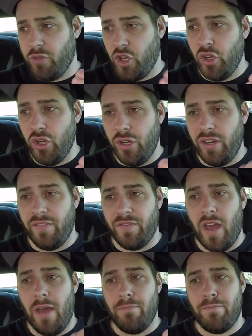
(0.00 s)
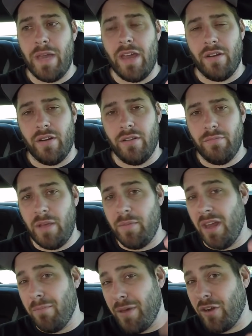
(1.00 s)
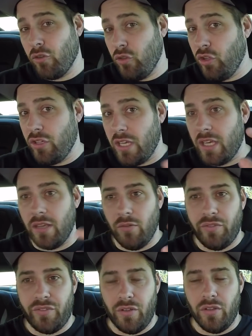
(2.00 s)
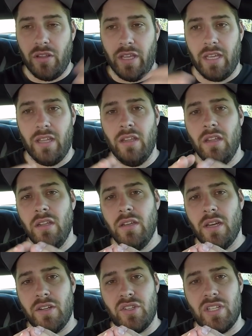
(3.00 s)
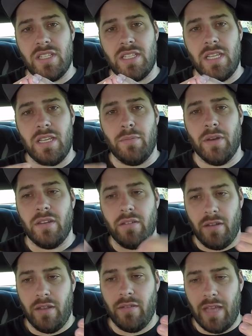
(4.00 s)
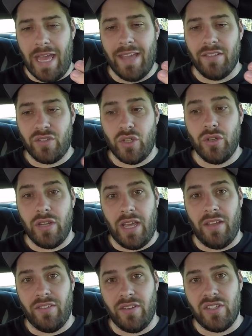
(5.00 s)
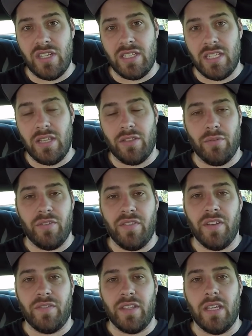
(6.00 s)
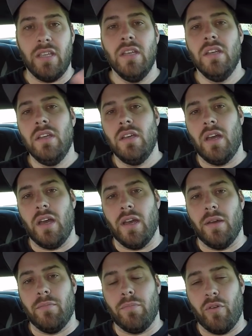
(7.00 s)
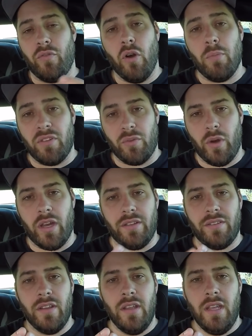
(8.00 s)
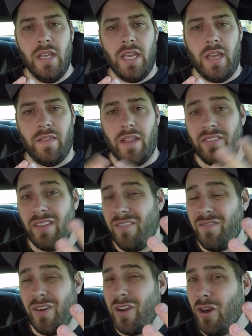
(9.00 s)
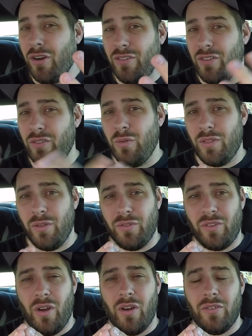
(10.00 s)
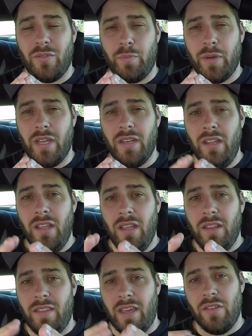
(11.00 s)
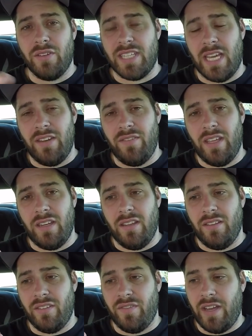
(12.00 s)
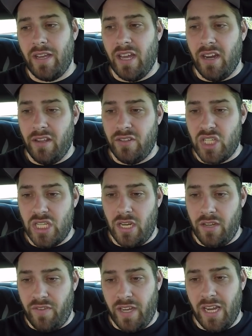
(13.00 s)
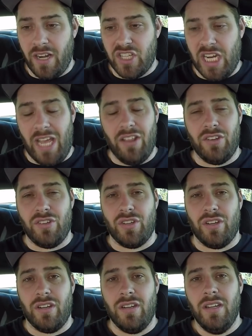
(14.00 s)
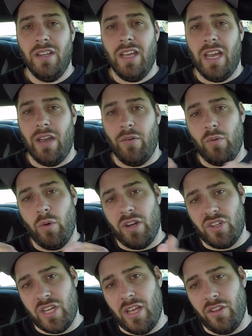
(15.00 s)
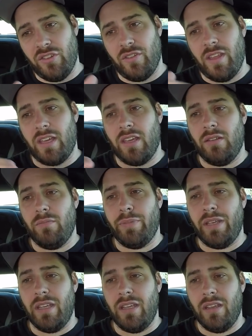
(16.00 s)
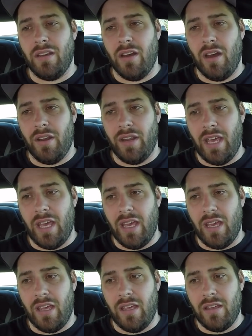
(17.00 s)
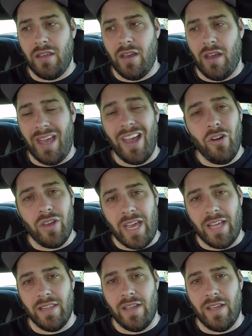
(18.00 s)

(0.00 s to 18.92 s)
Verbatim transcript: good, if not better, maybe not better looking, it will still look like a GT, but as good as a GT 350 performance wise. And that's not very hard to do with those cars. But the other side of it is, if I got a Challenger, I would want a Challenger that could be on a Hellcat